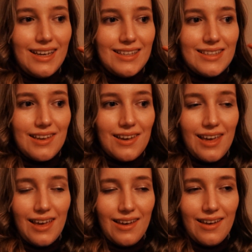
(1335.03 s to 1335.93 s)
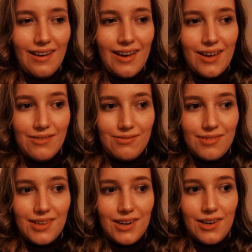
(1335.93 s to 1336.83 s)
So yeah, I
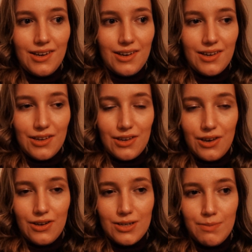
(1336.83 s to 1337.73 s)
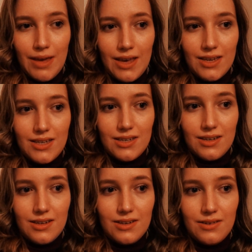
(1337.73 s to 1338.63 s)
am gonna go to bed.
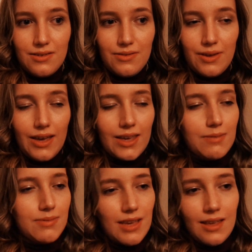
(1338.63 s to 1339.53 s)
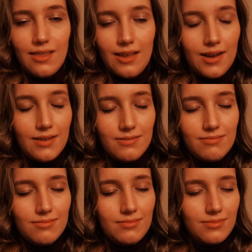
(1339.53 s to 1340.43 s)
Like, I keep saying that.
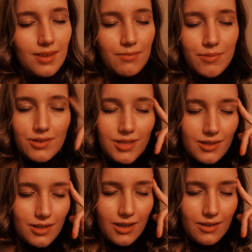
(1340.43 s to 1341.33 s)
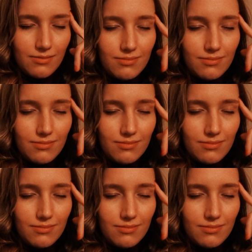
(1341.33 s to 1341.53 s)
I'm not done yet.